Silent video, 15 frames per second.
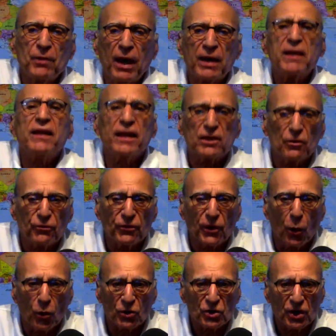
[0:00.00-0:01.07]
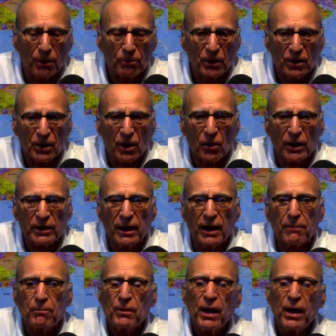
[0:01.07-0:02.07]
didn't get the flu or something, like that.